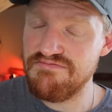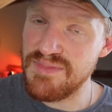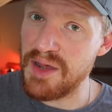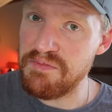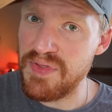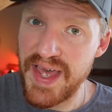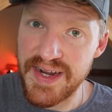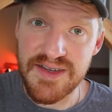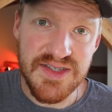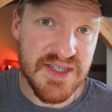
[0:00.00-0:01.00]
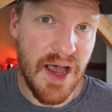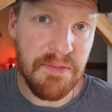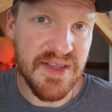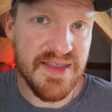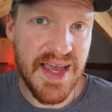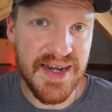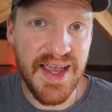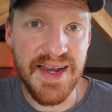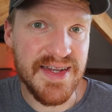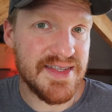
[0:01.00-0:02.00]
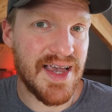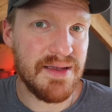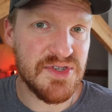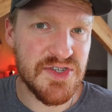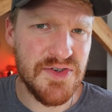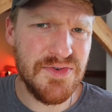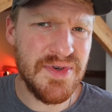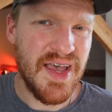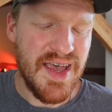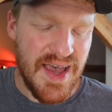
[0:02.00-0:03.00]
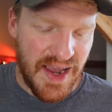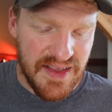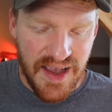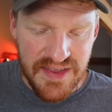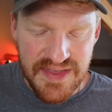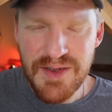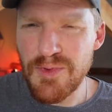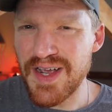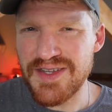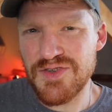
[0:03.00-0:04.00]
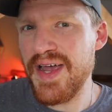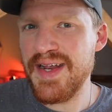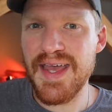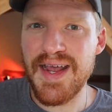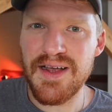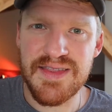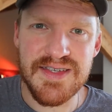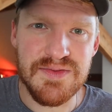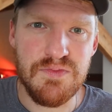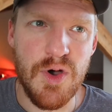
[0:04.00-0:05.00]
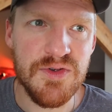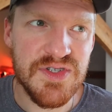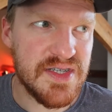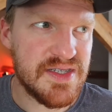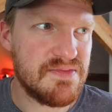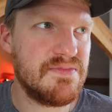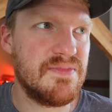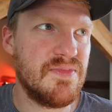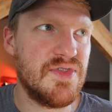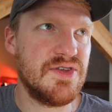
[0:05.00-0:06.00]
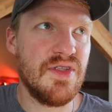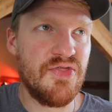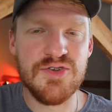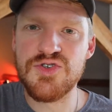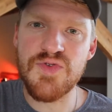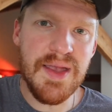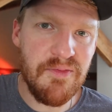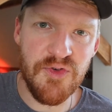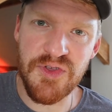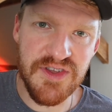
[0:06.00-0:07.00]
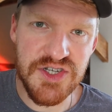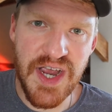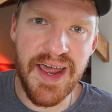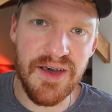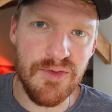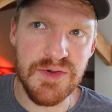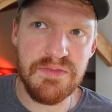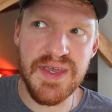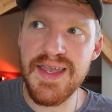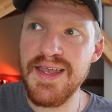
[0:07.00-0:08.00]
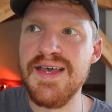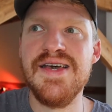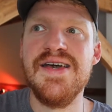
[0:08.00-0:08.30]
not planning on stopping that anytime soon. I think what I try to get out of this most is the dream for the channel would be,